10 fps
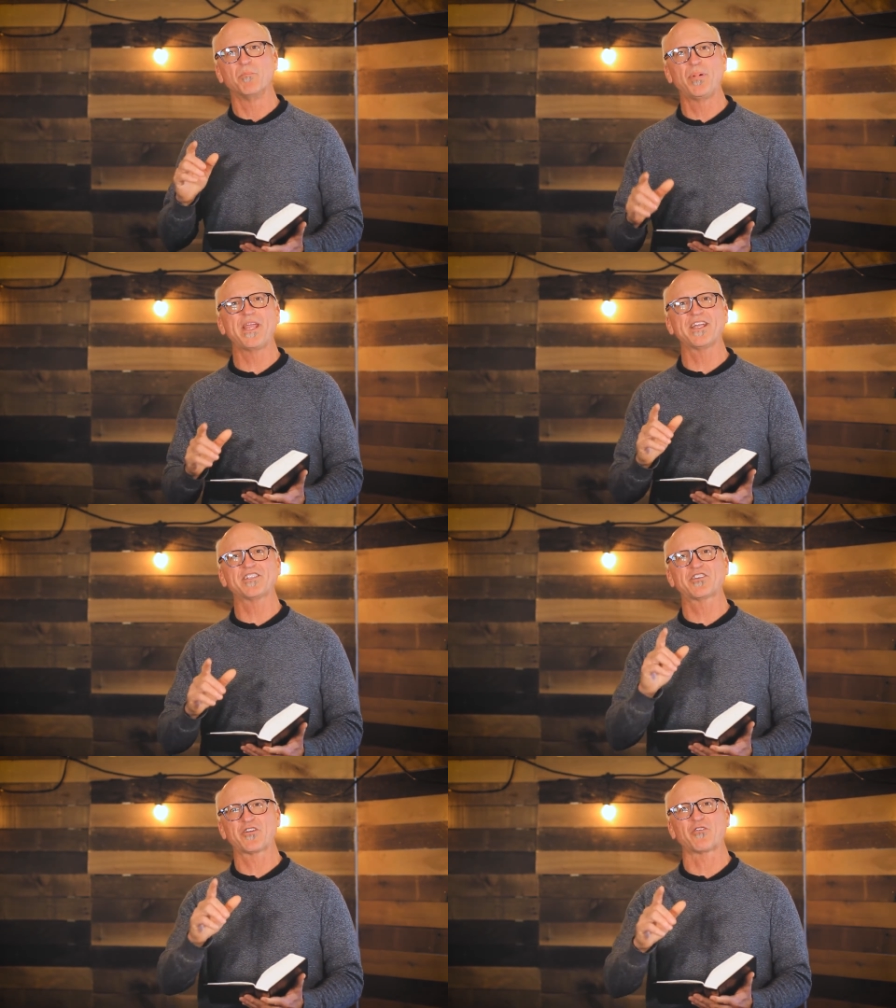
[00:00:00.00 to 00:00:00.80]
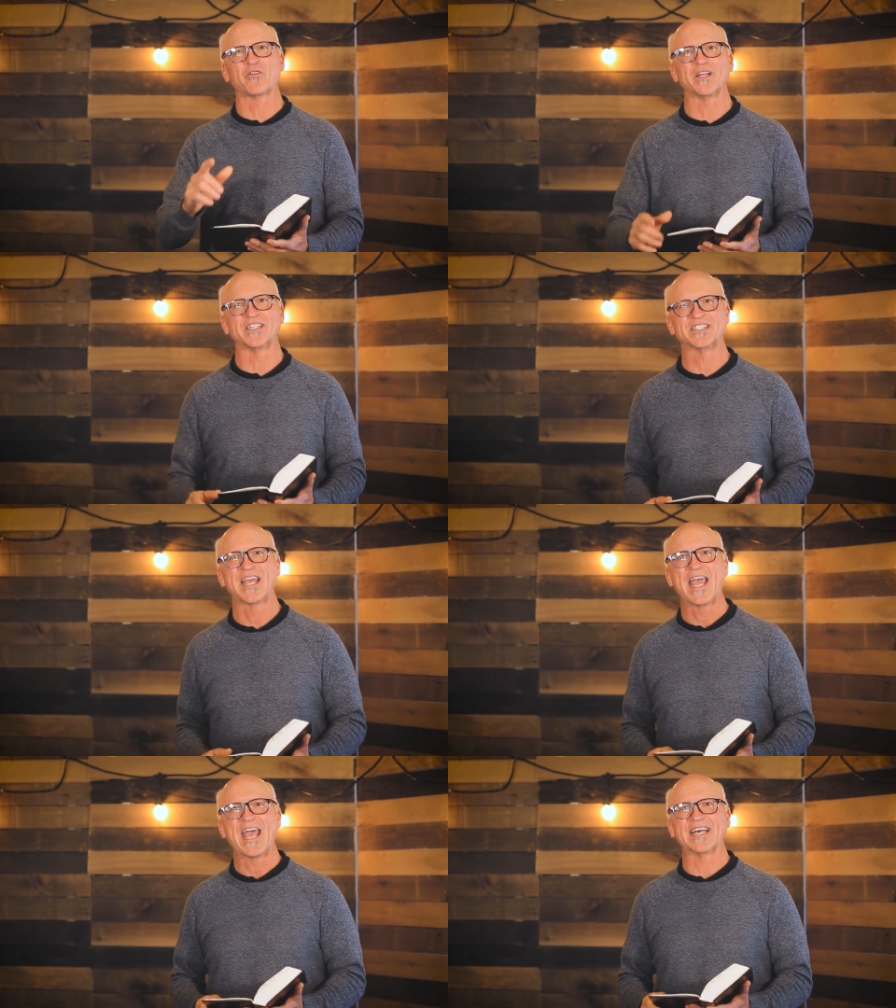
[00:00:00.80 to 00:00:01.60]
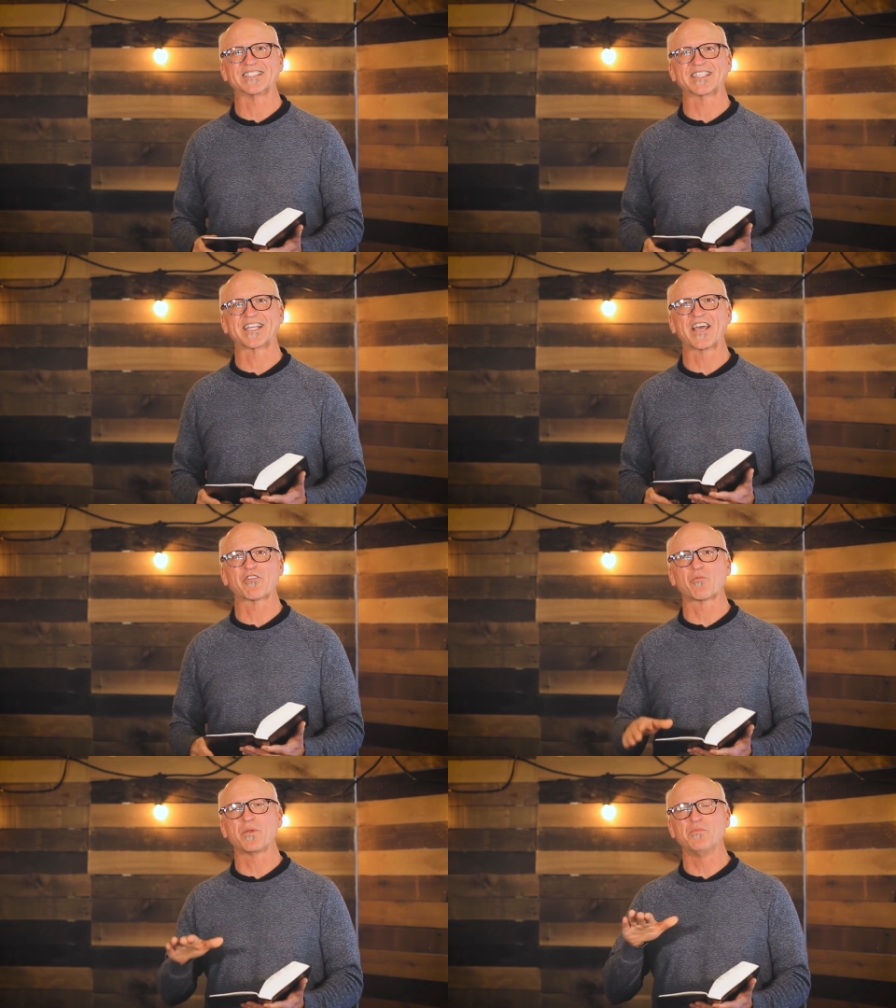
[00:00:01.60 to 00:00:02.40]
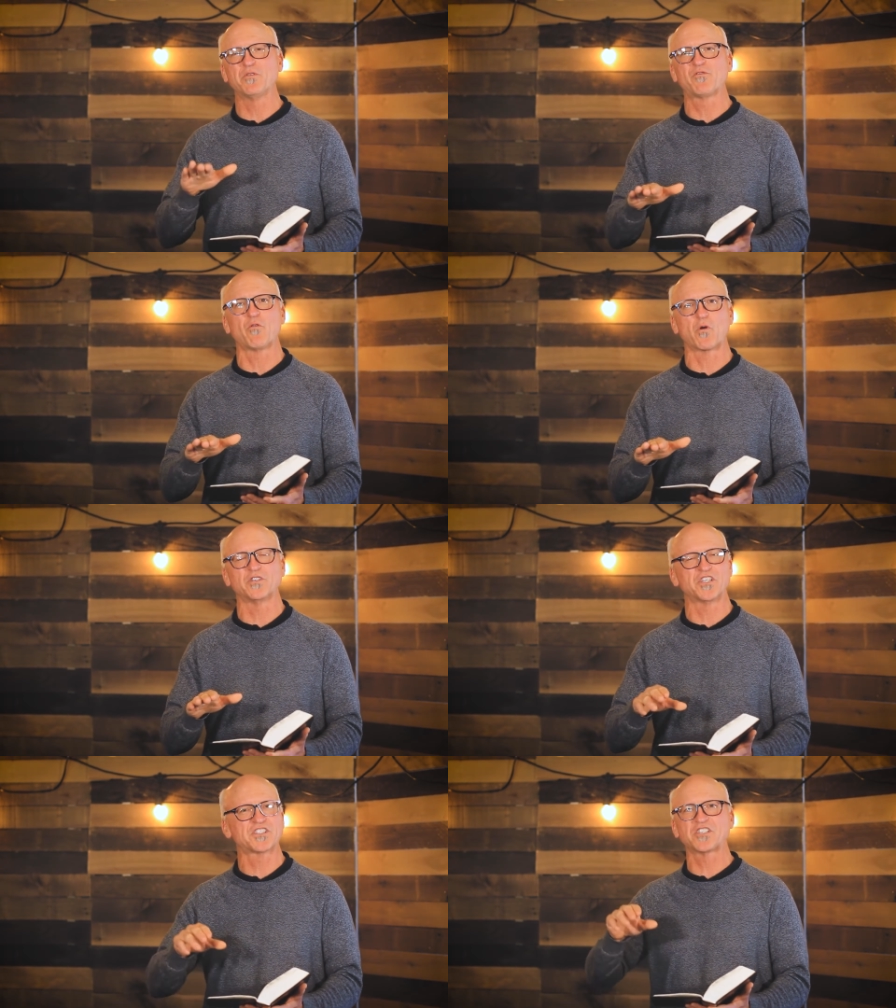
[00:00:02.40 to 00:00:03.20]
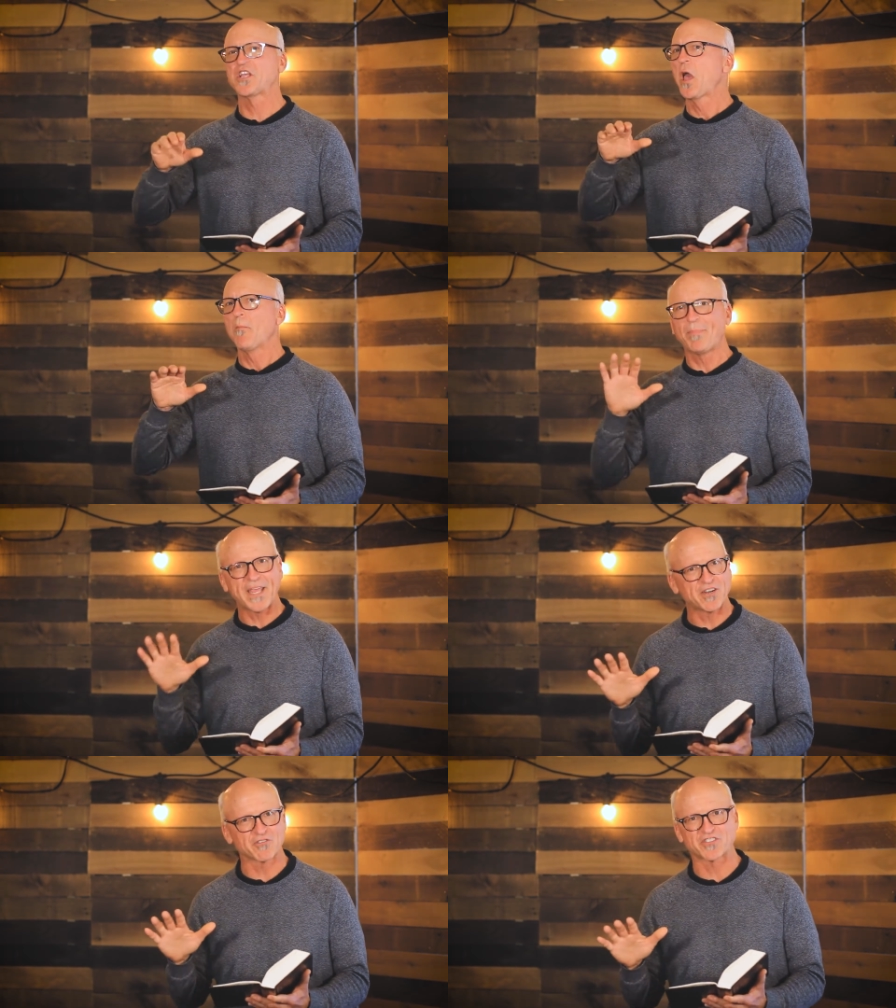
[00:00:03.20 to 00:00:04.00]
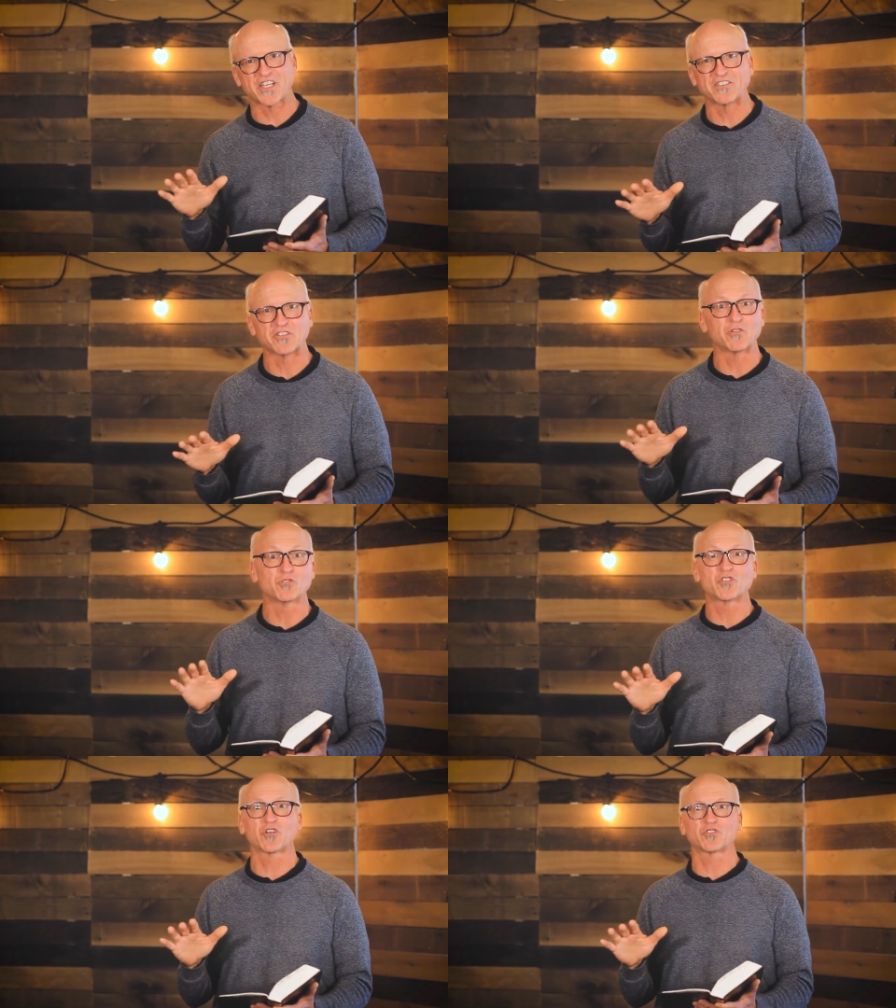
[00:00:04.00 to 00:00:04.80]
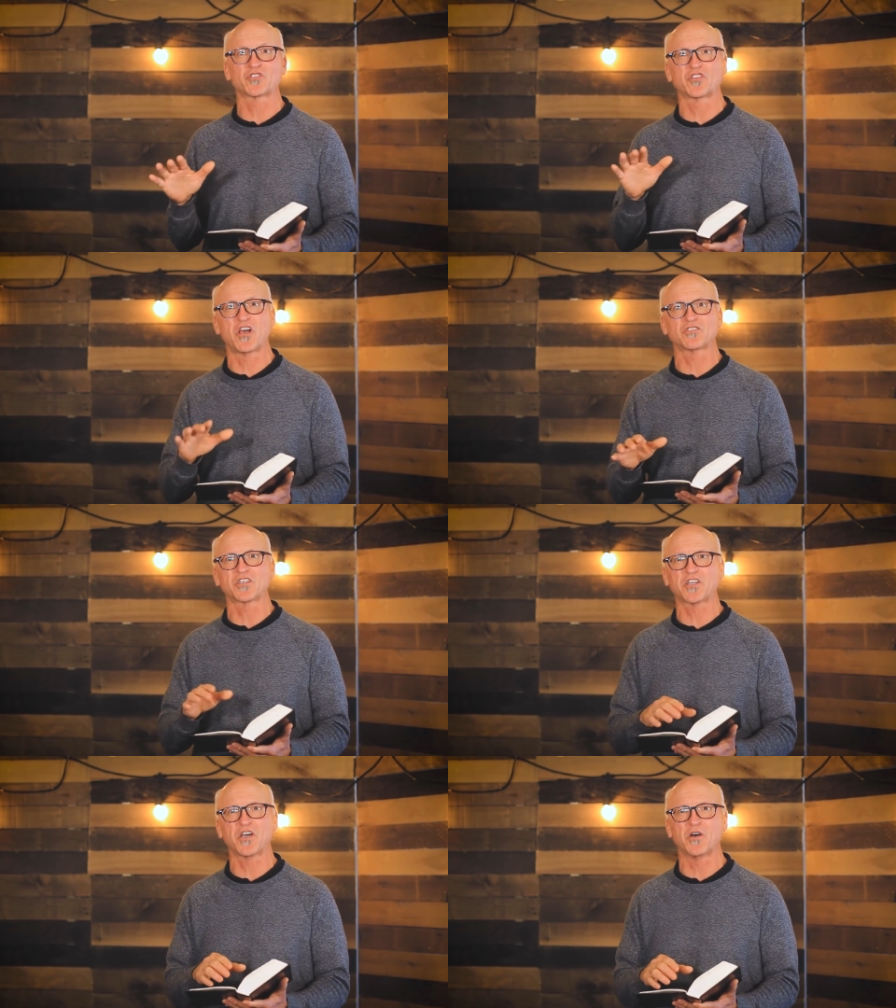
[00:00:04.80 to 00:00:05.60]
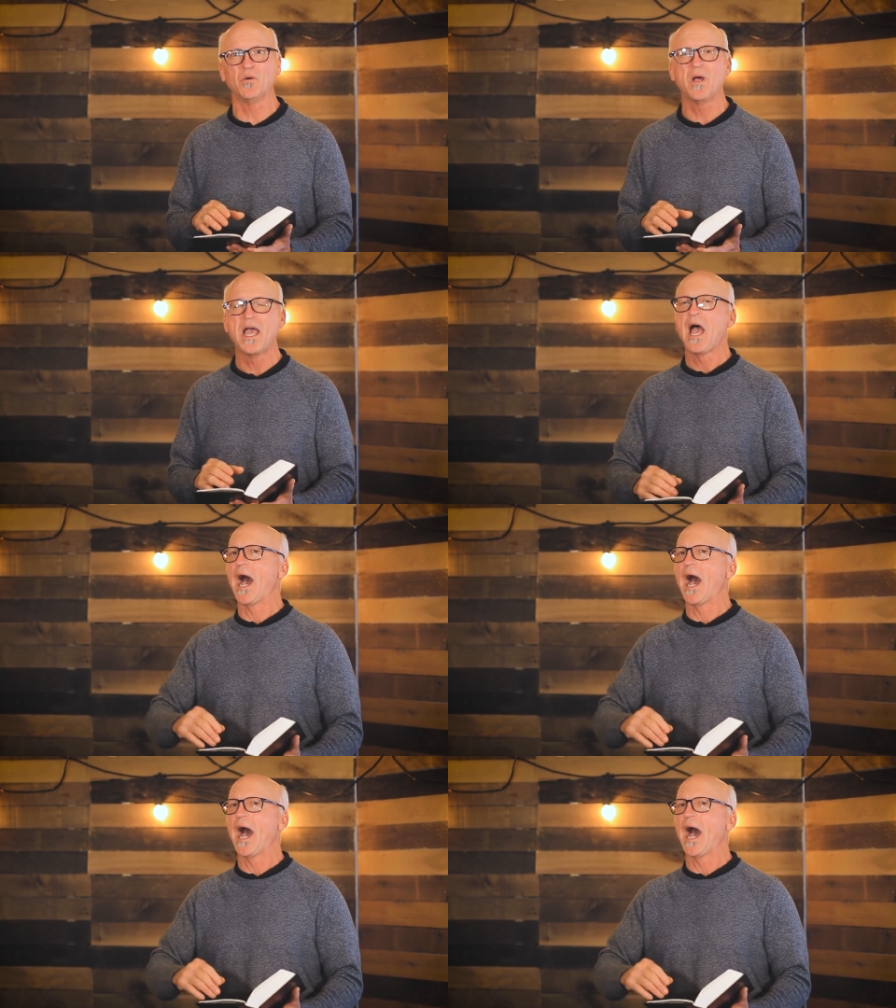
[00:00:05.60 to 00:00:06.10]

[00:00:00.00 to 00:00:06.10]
Be encouraged as together we move forward, just as Peter said to those churches long ago,